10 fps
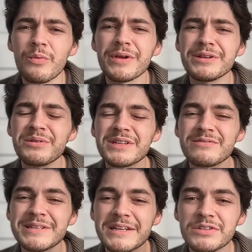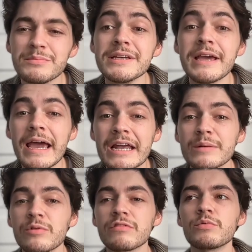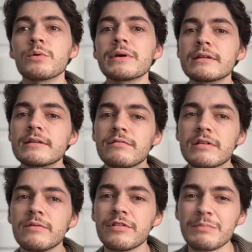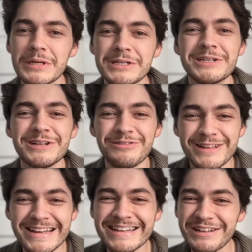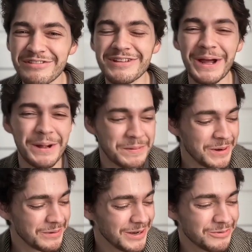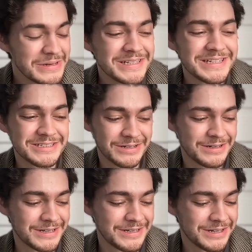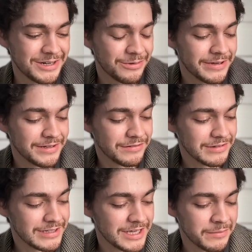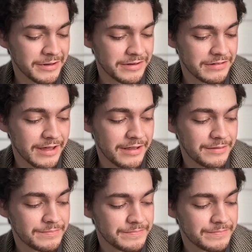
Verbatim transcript: We don't even get to be animals where we at least have a species, he's saying, right? Really turning Arendt's claim on its head.